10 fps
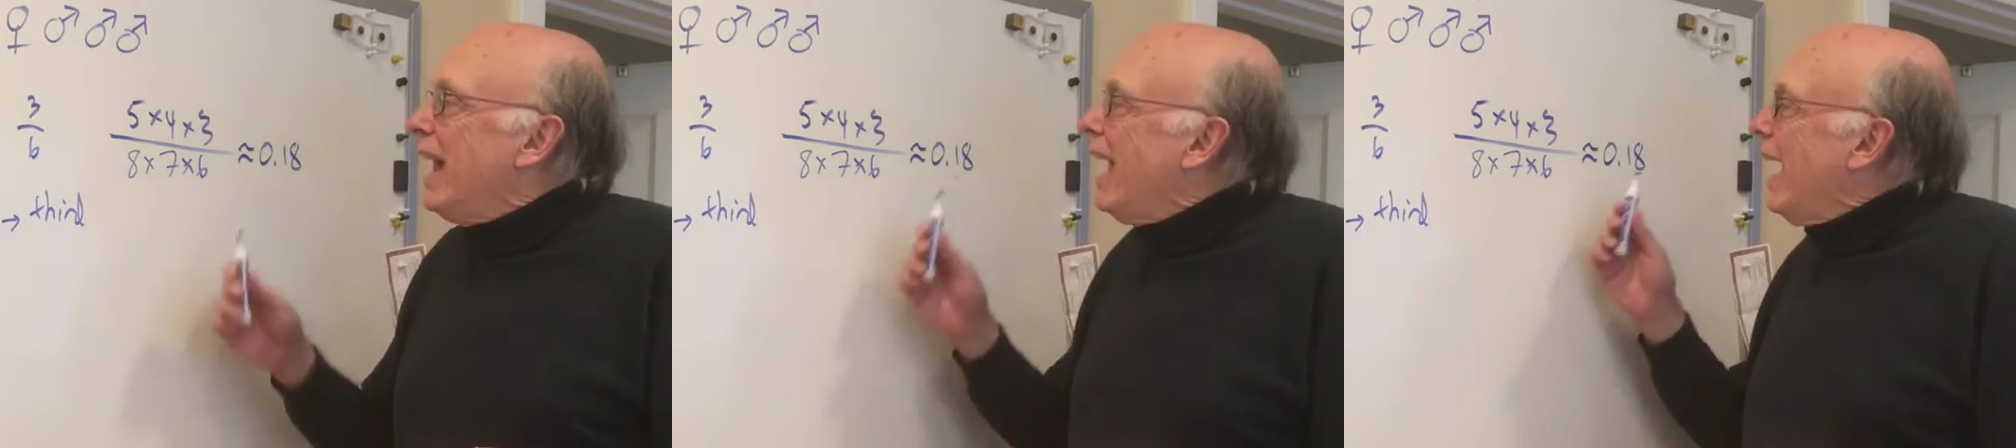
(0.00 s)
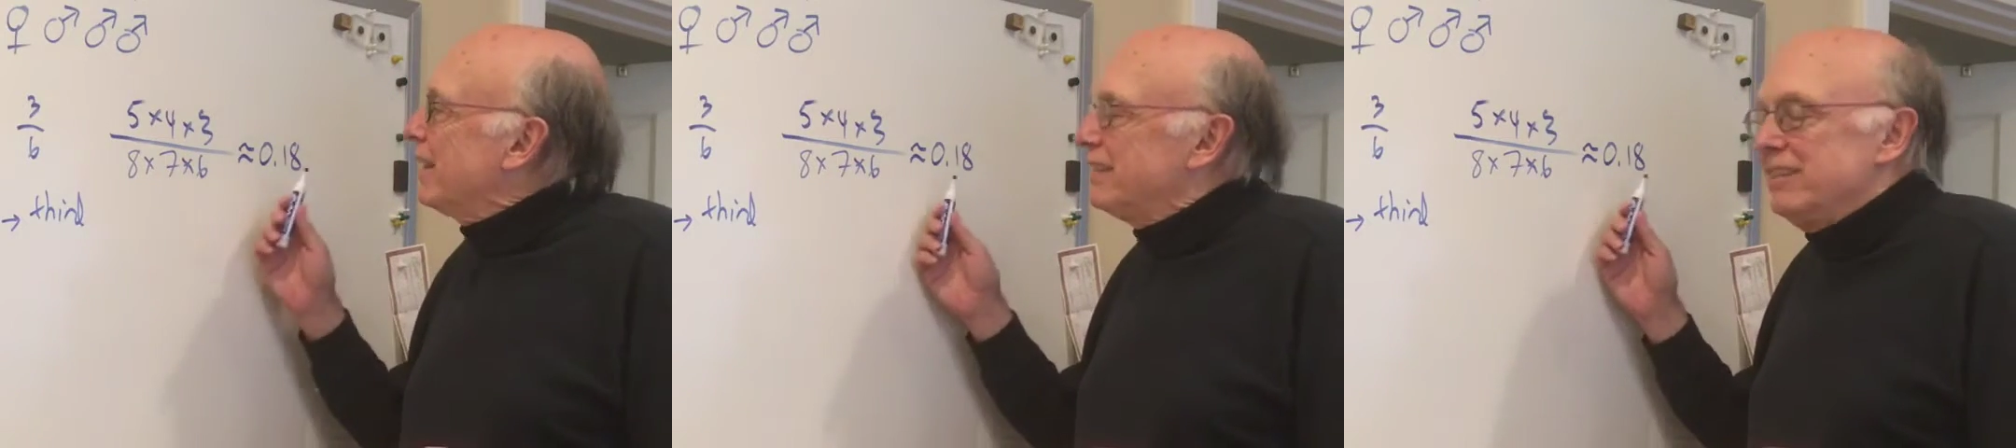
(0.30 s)

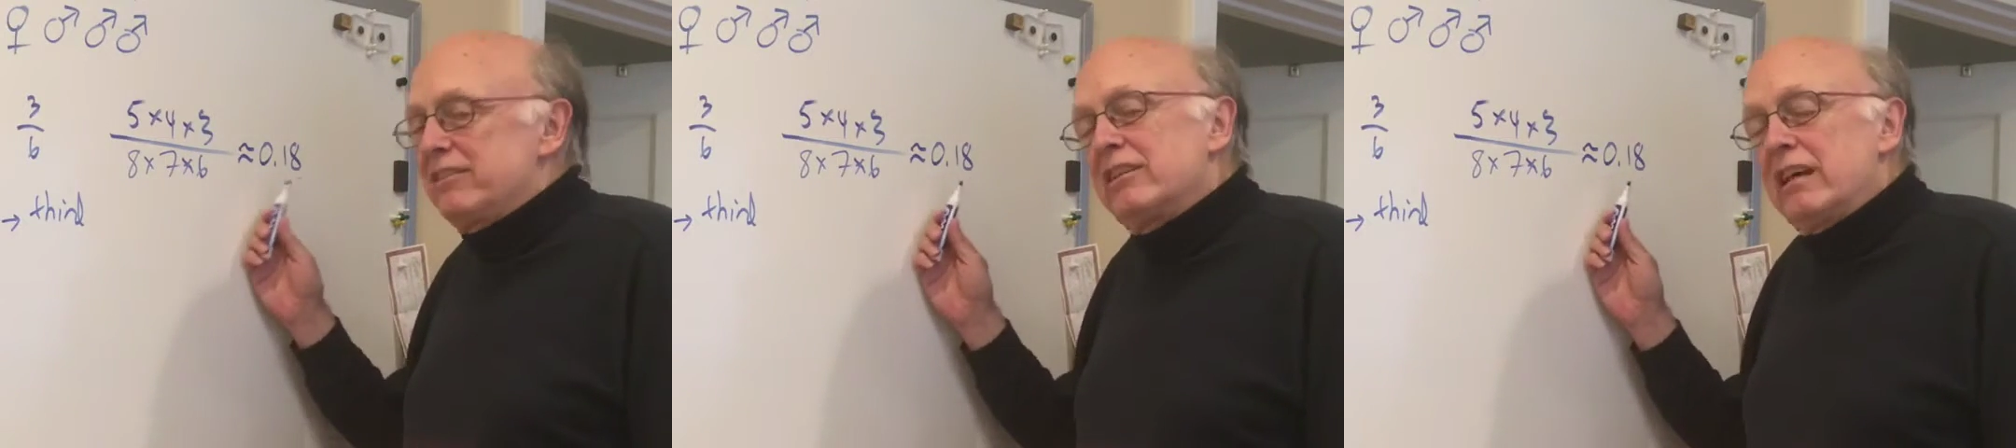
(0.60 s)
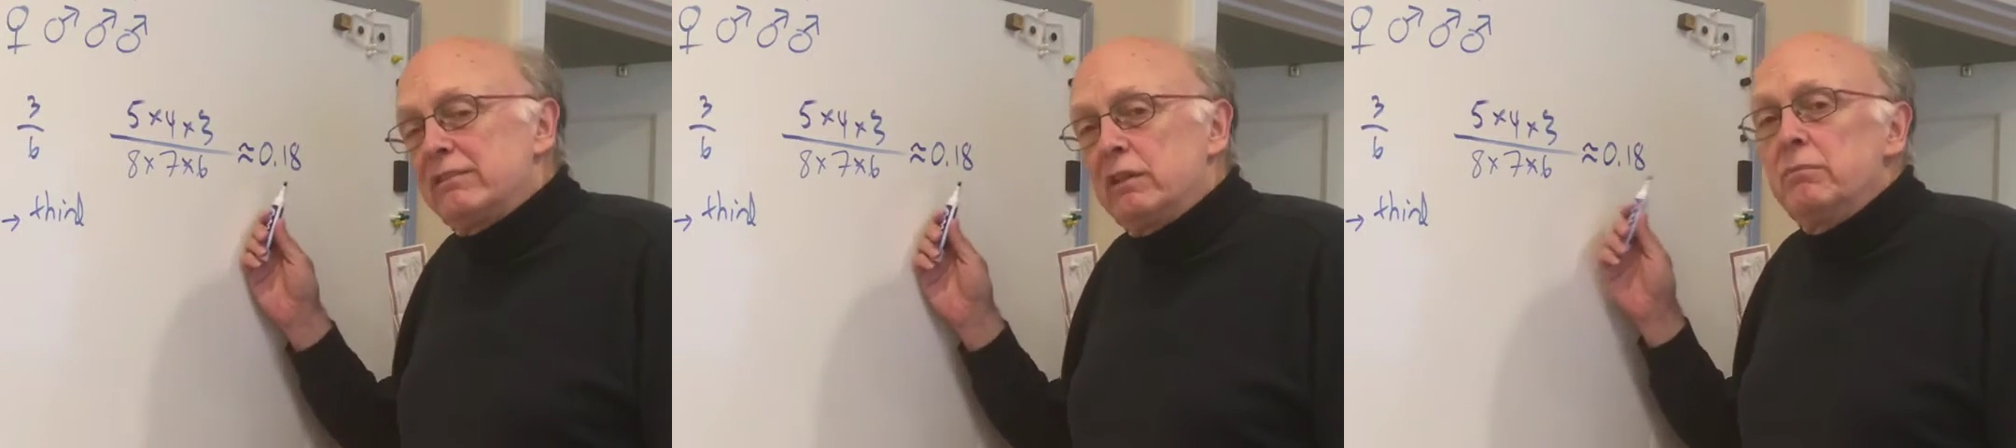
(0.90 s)
At this
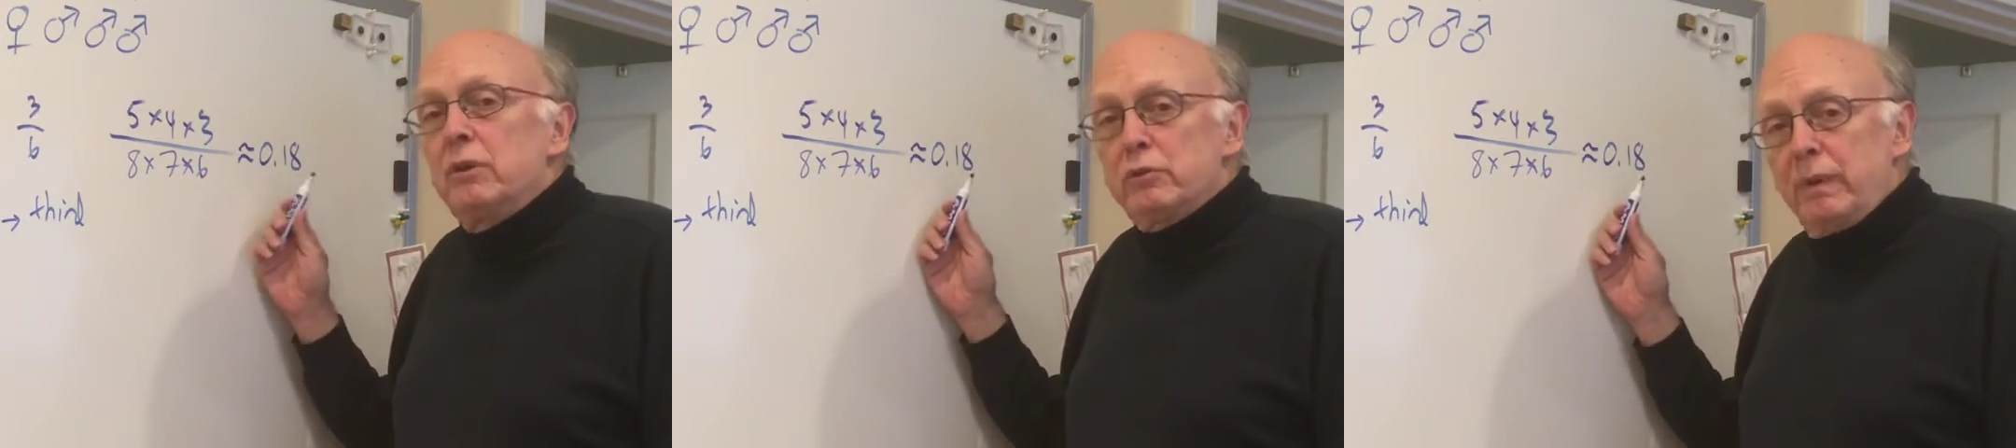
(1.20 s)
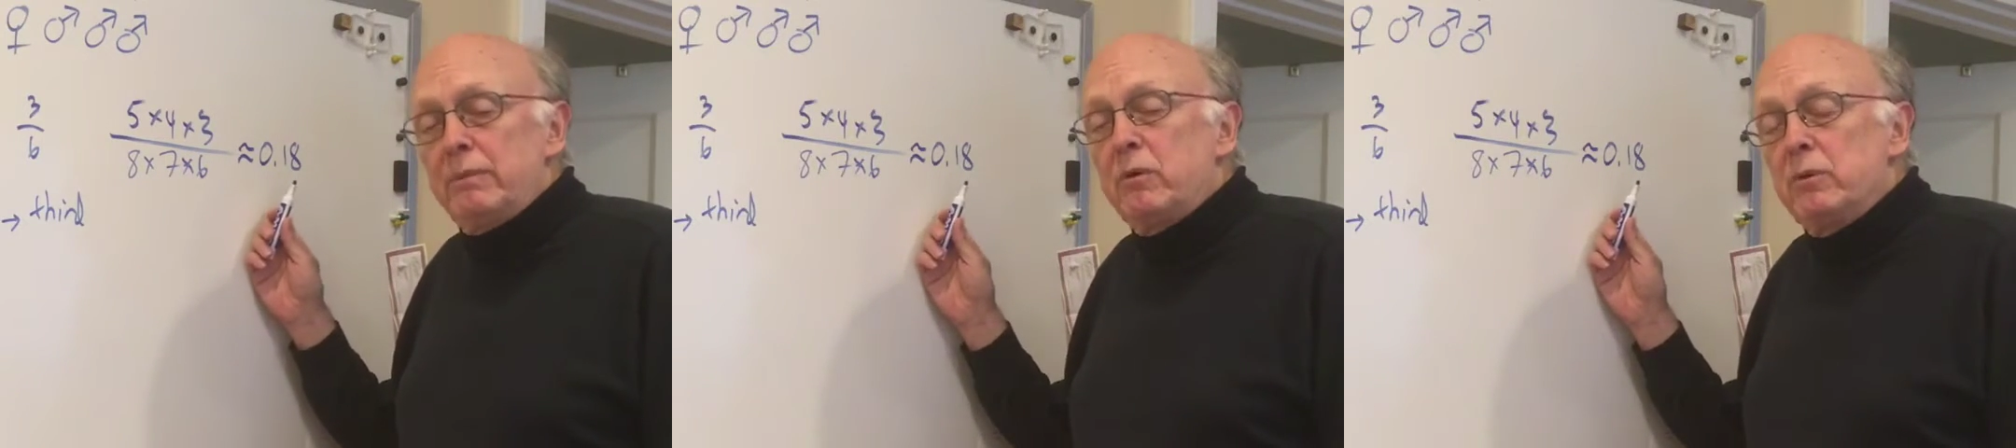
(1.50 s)
level, most
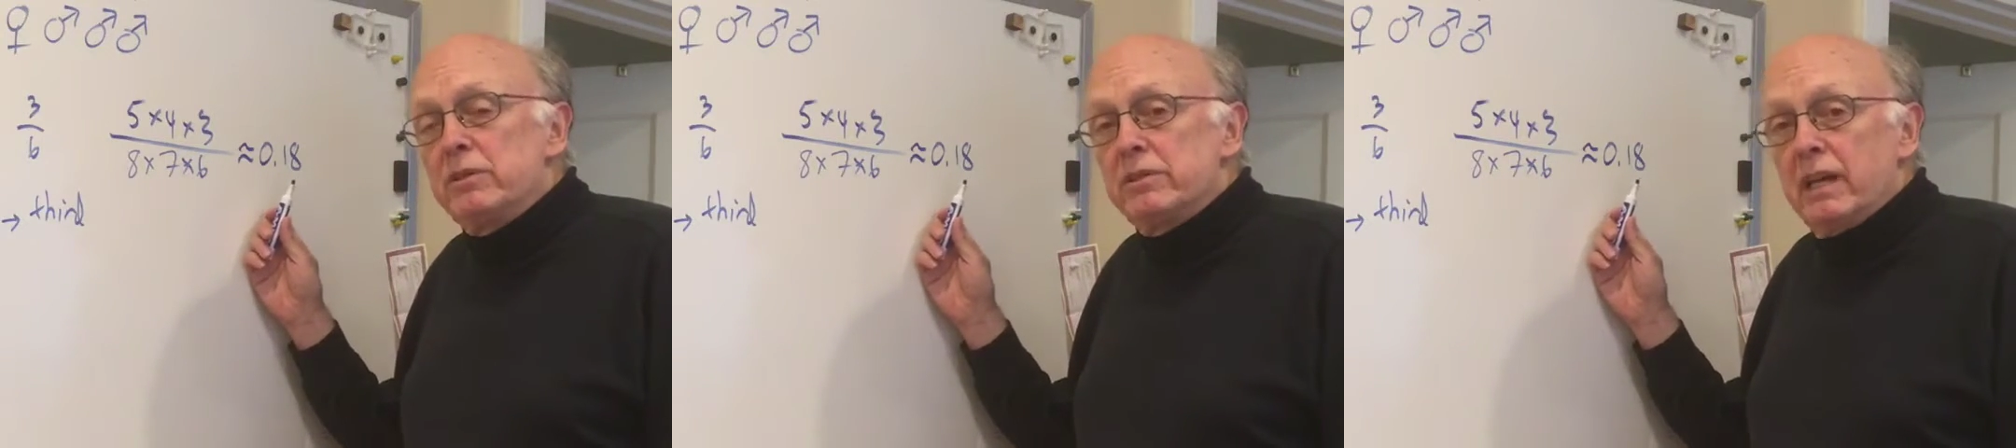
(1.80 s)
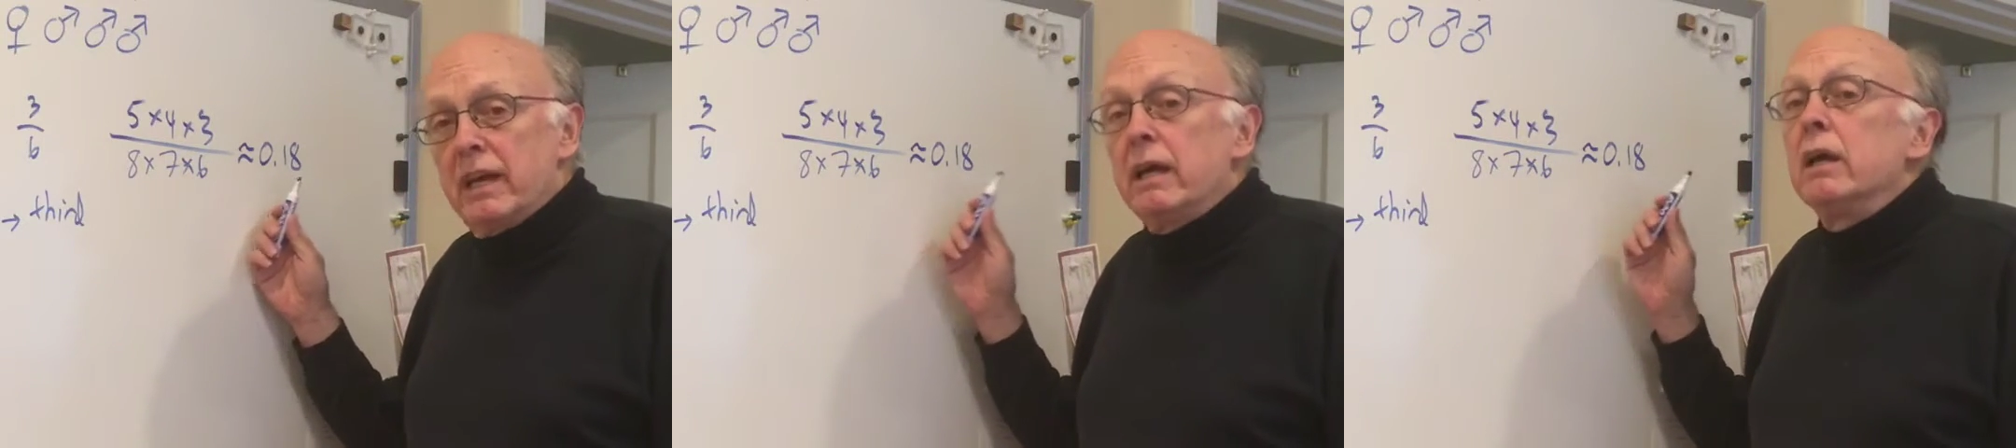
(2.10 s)
people would
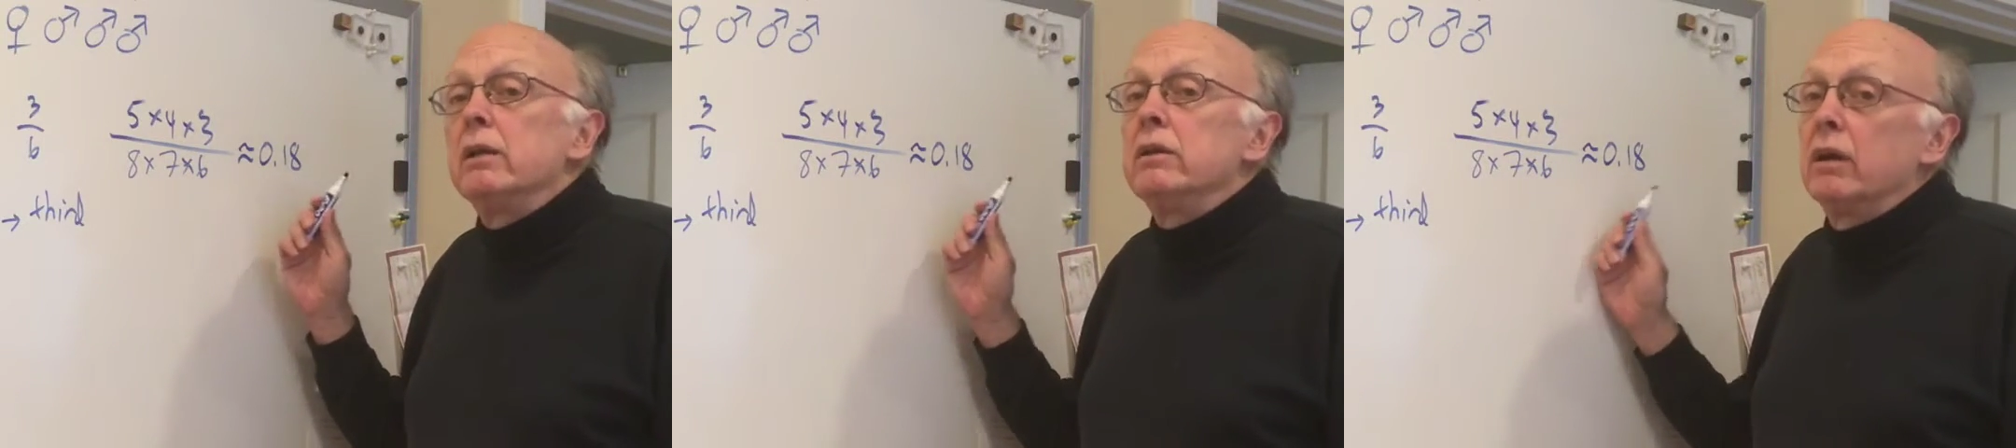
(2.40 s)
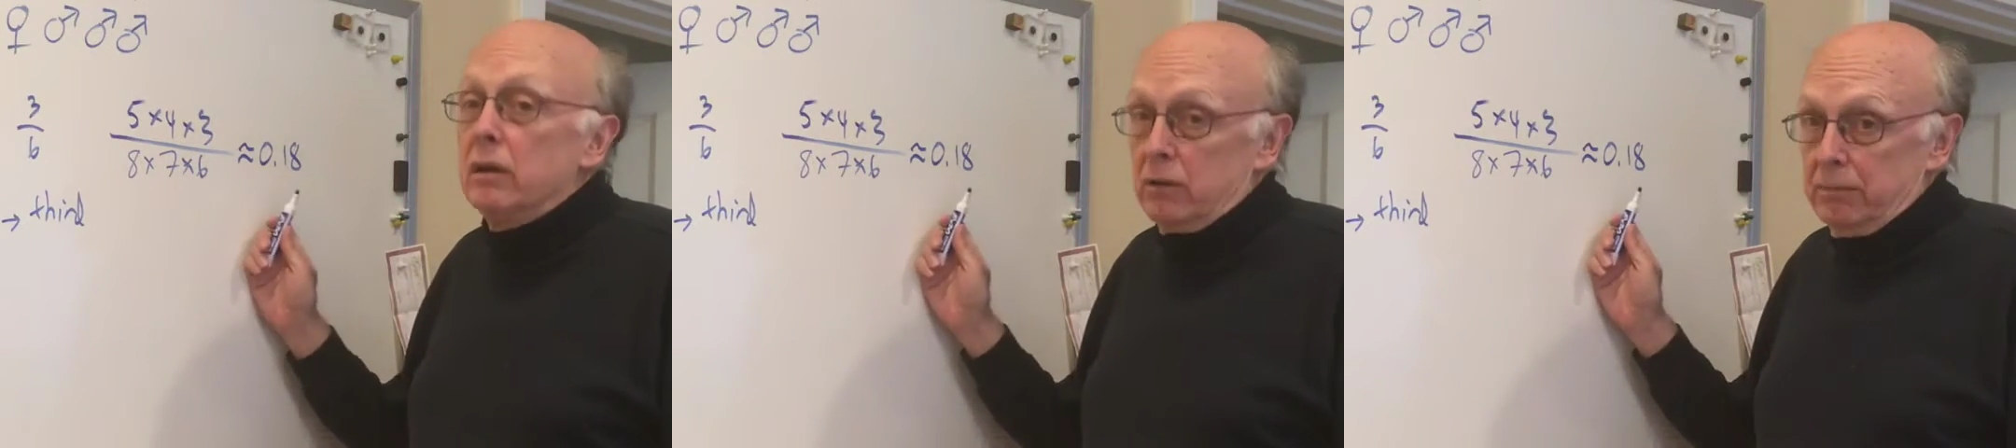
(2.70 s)
say
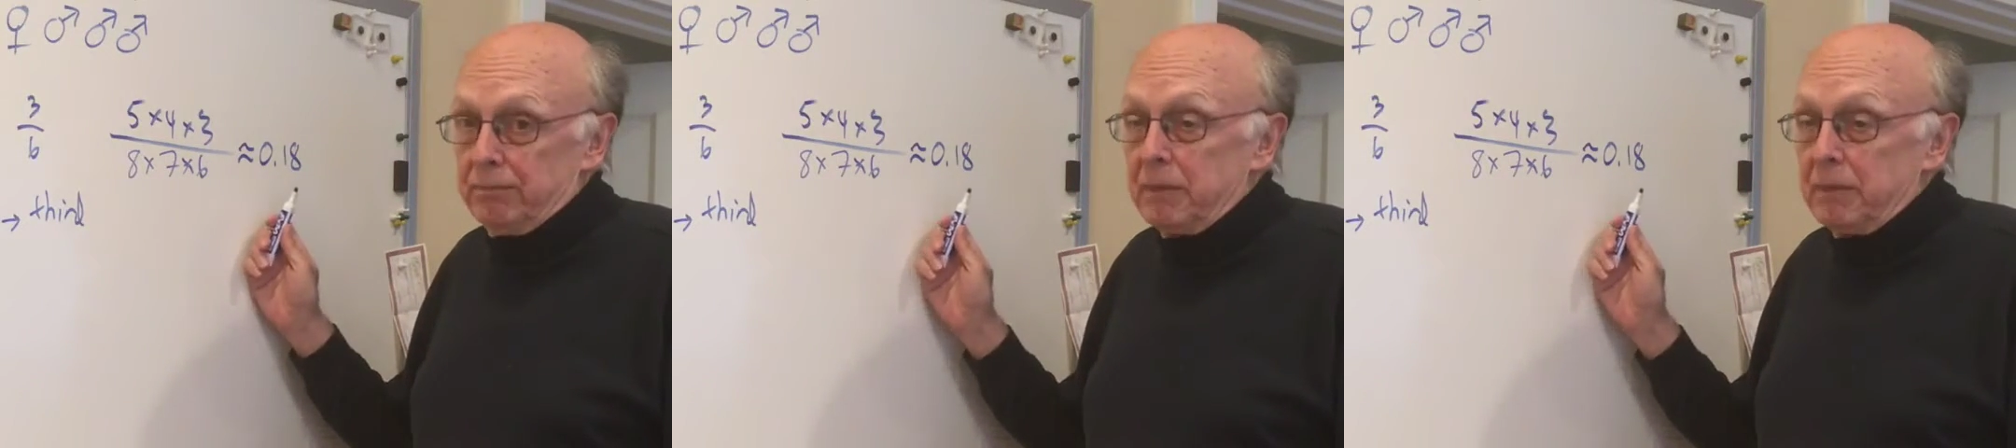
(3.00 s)
no.